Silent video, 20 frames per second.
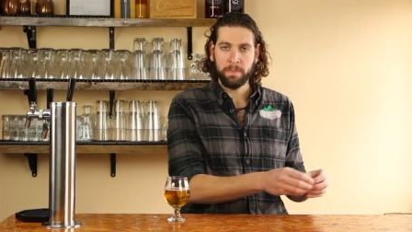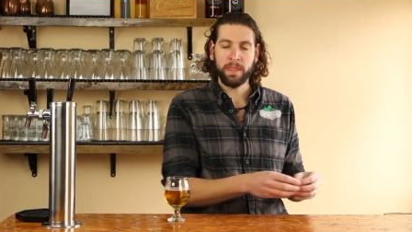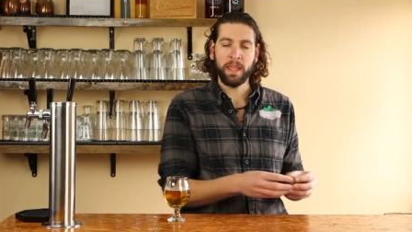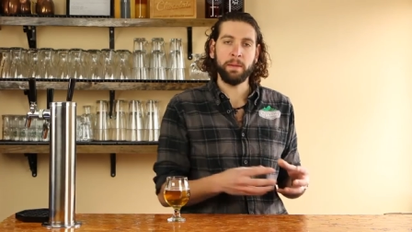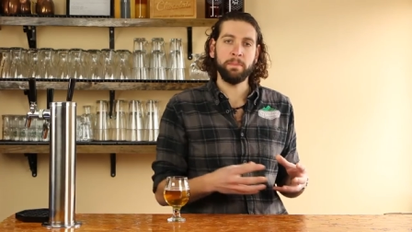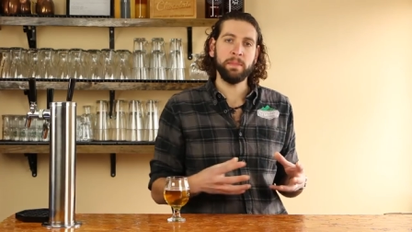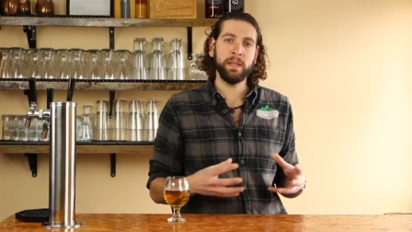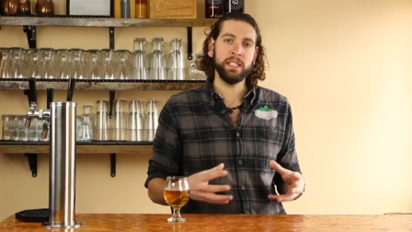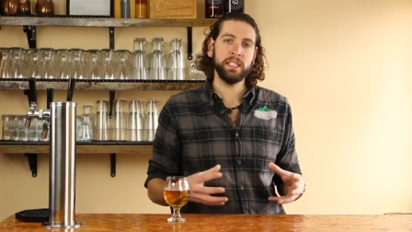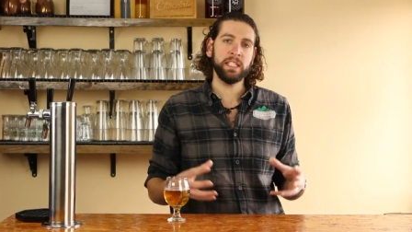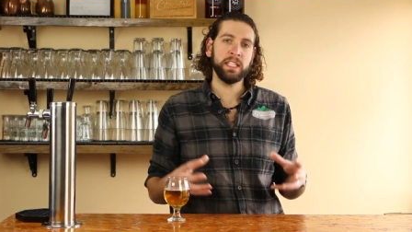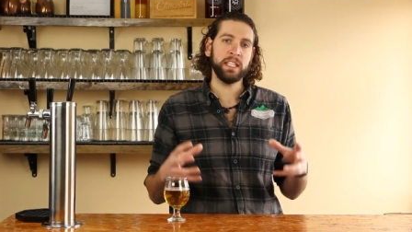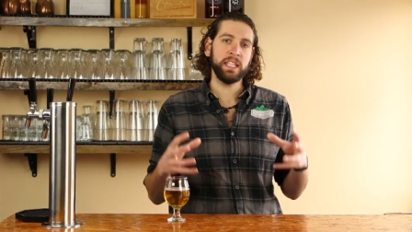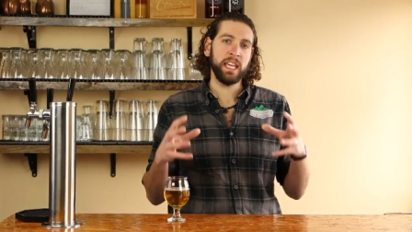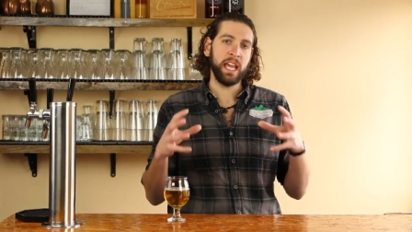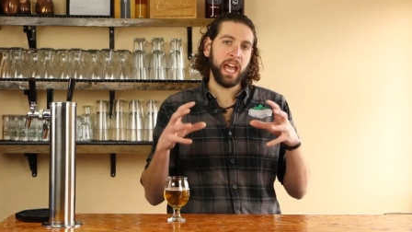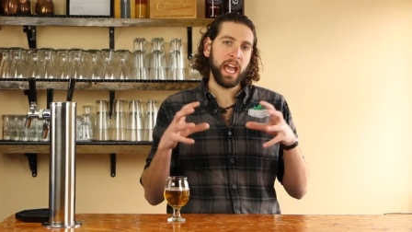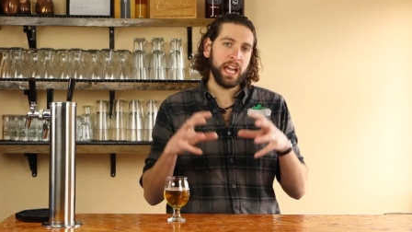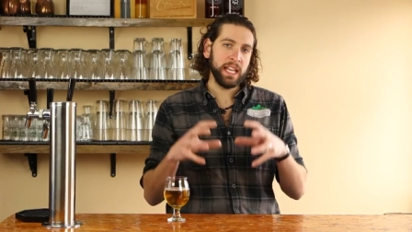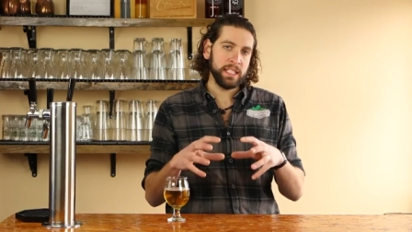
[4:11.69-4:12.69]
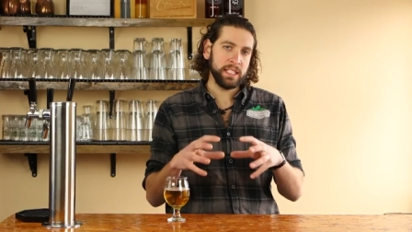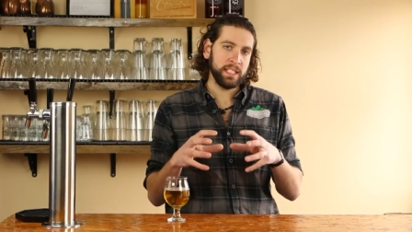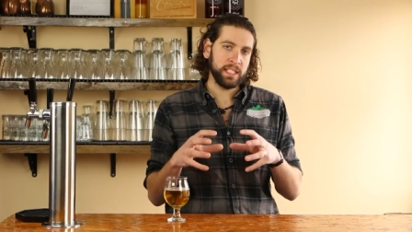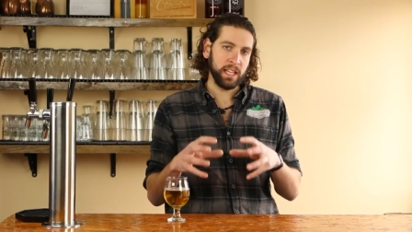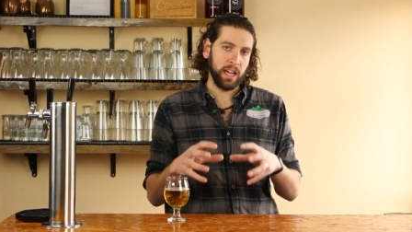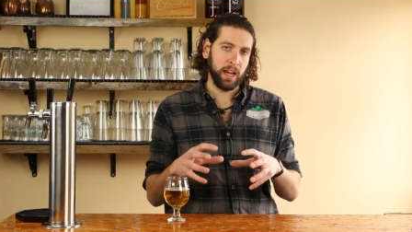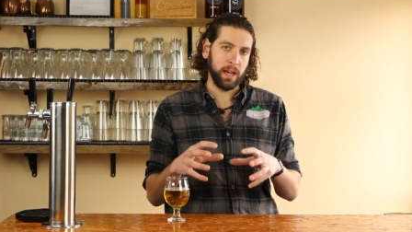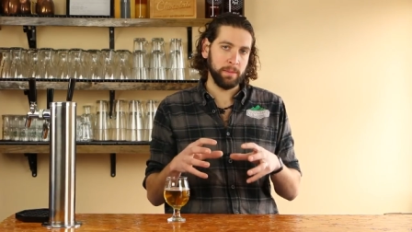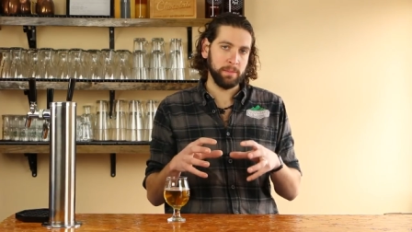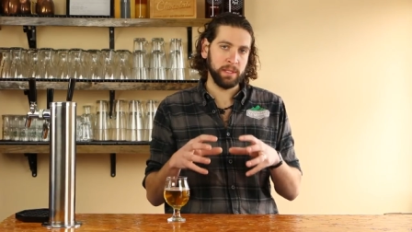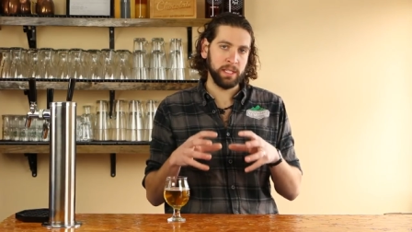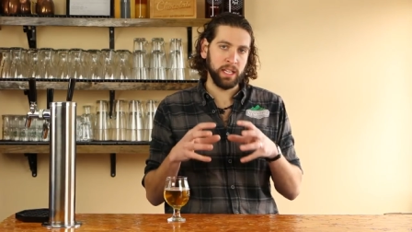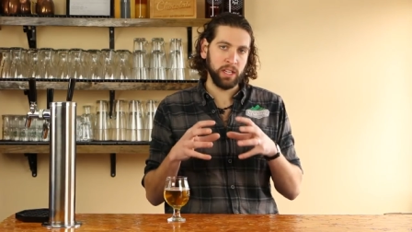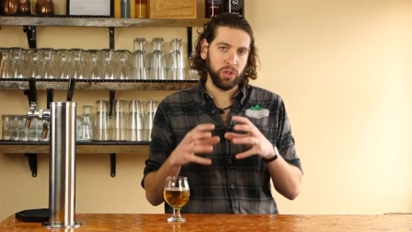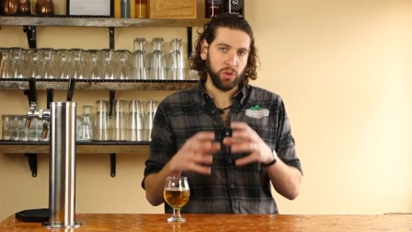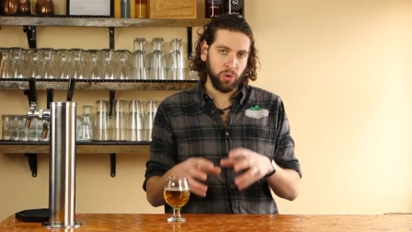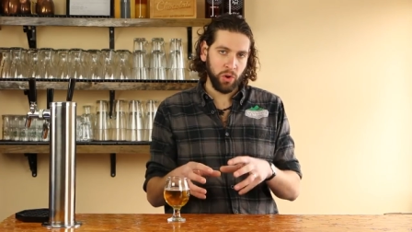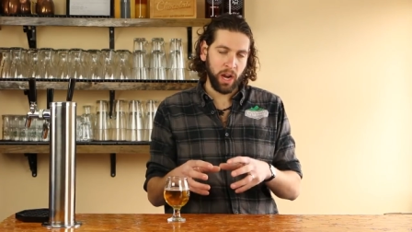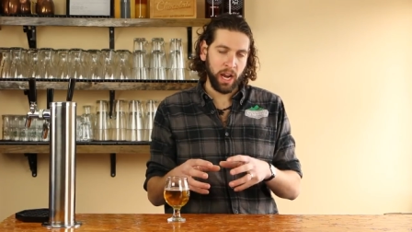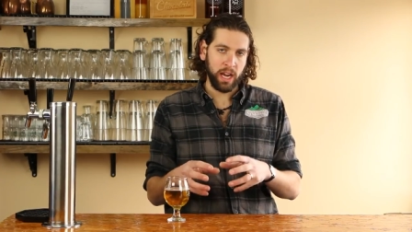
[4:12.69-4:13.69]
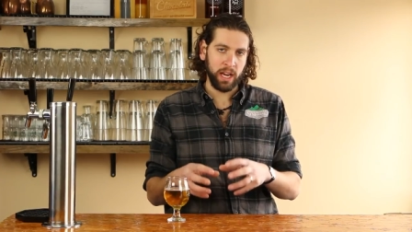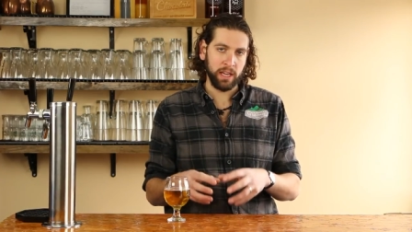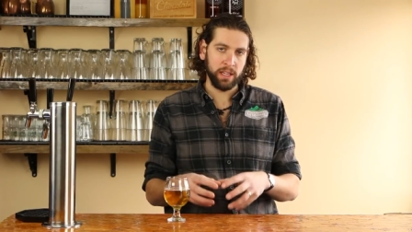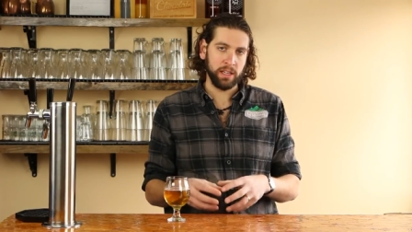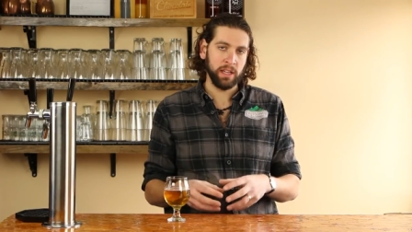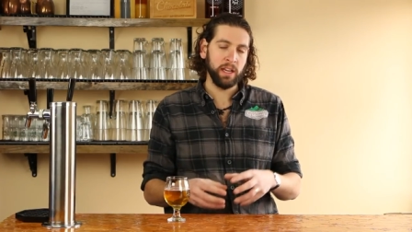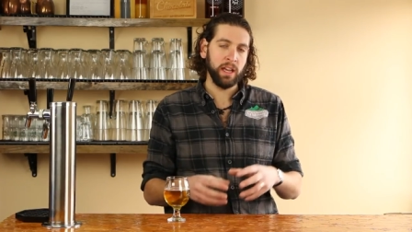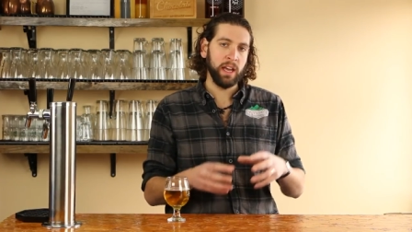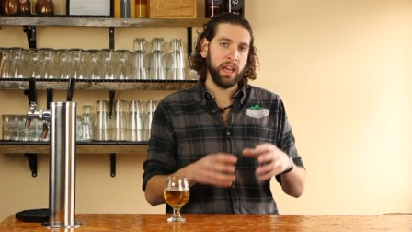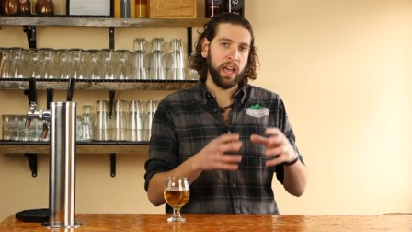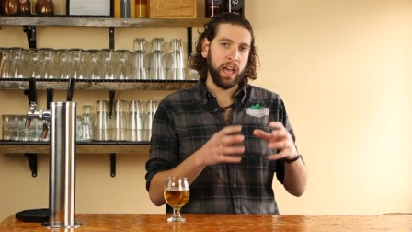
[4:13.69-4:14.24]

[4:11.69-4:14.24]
That means that the enzymes in grain,